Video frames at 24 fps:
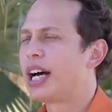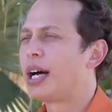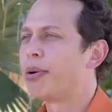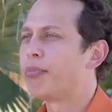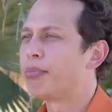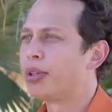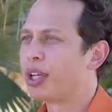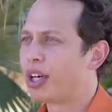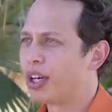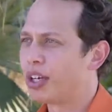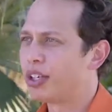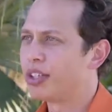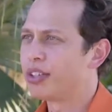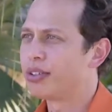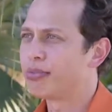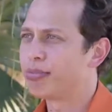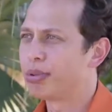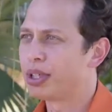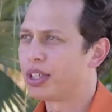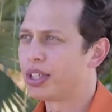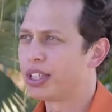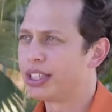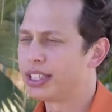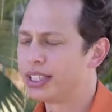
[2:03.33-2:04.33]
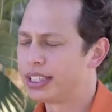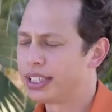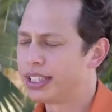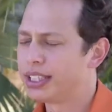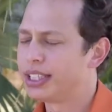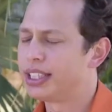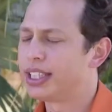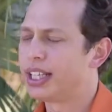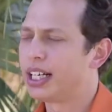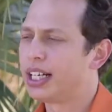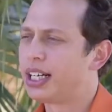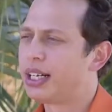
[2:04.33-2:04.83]
um, no, but I
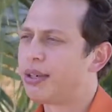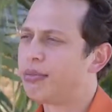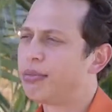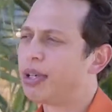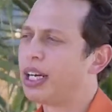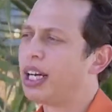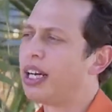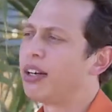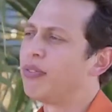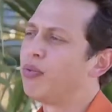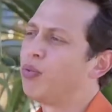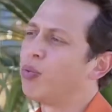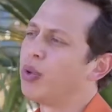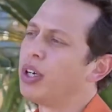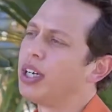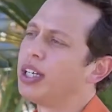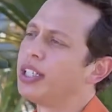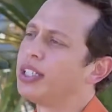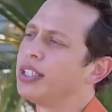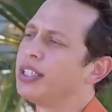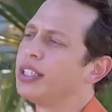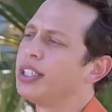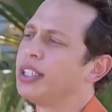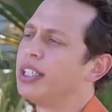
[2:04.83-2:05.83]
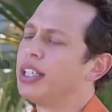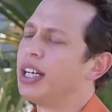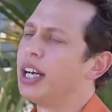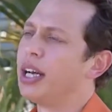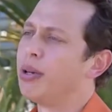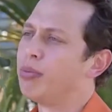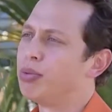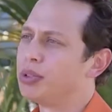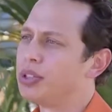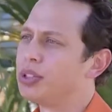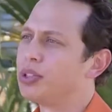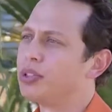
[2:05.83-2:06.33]
did um, have one
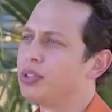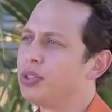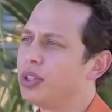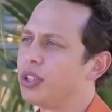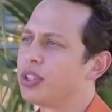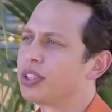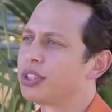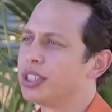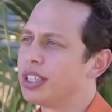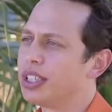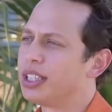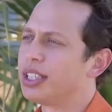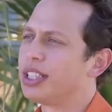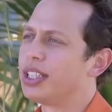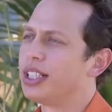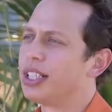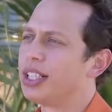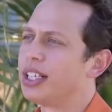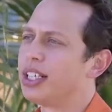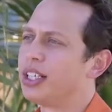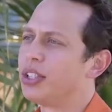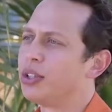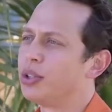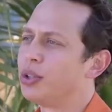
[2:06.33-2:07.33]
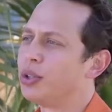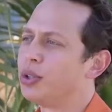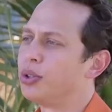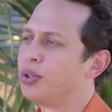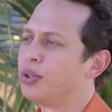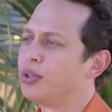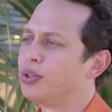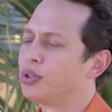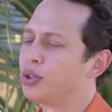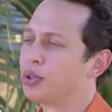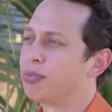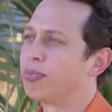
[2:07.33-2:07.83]
Aboriginal doctor uh,
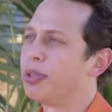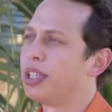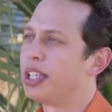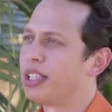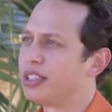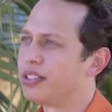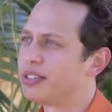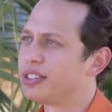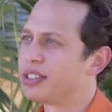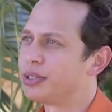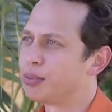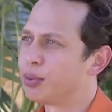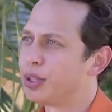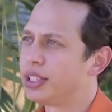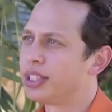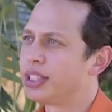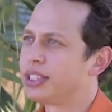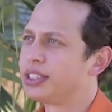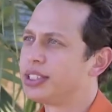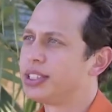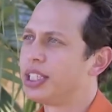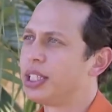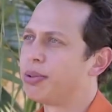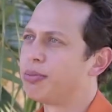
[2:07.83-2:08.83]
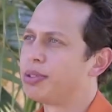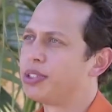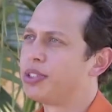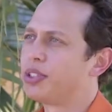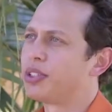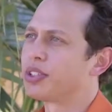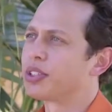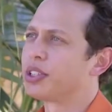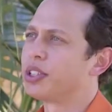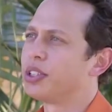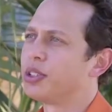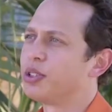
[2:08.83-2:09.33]
who took me under his wing. His name is
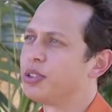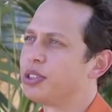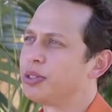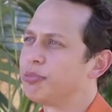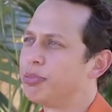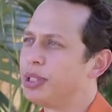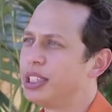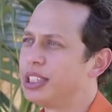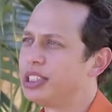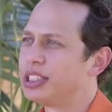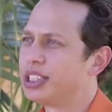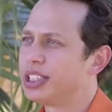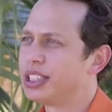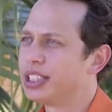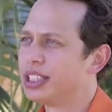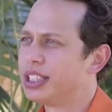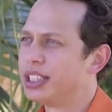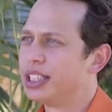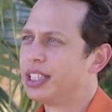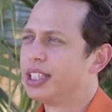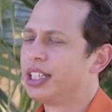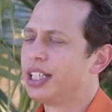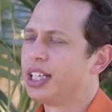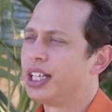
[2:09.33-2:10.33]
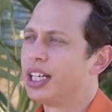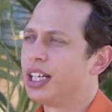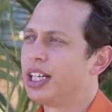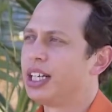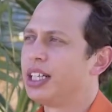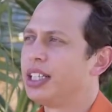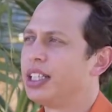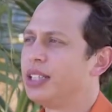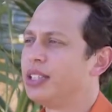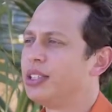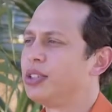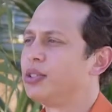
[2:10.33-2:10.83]
Dr. Louis Peachey. Uh,
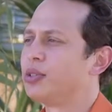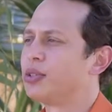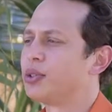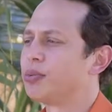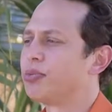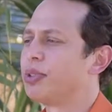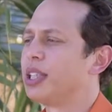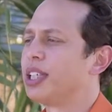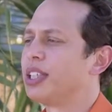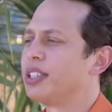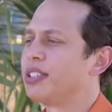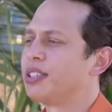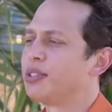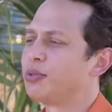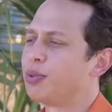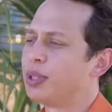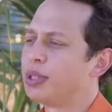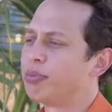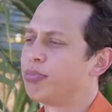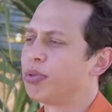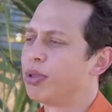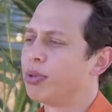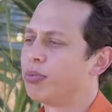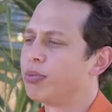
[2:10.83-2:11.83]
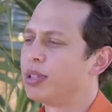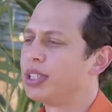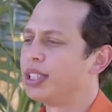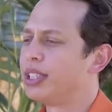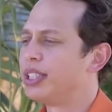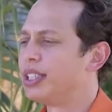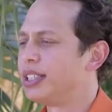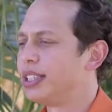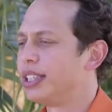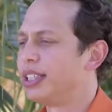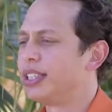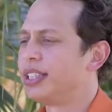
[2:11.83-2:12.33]
he took me under his wing
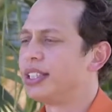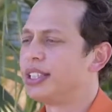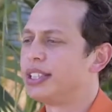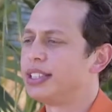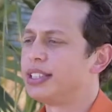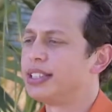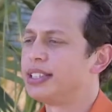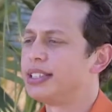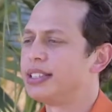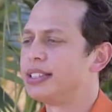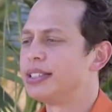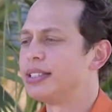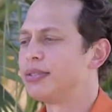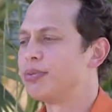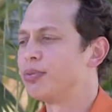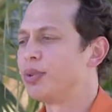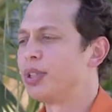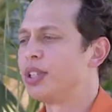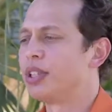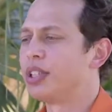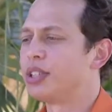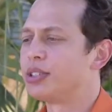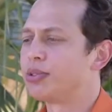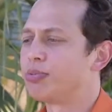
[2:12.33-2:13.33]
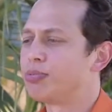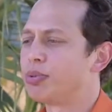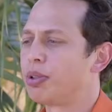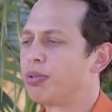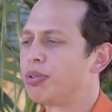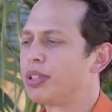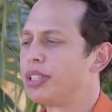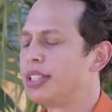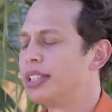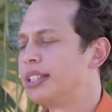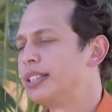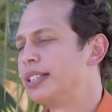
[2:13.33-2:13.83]
probably in when I was
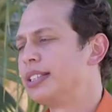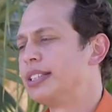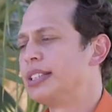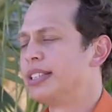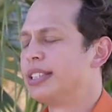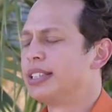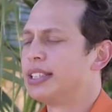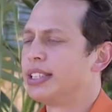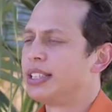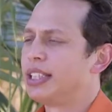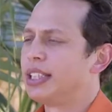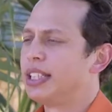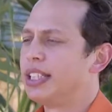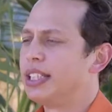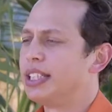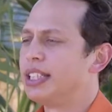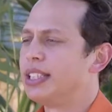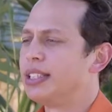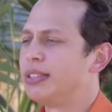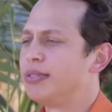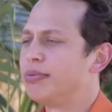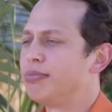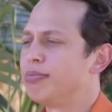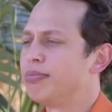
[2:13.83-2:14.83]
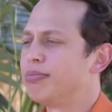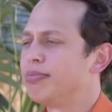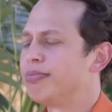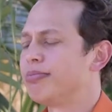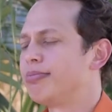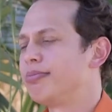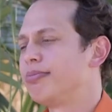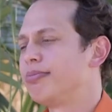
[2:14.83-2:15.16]
probably in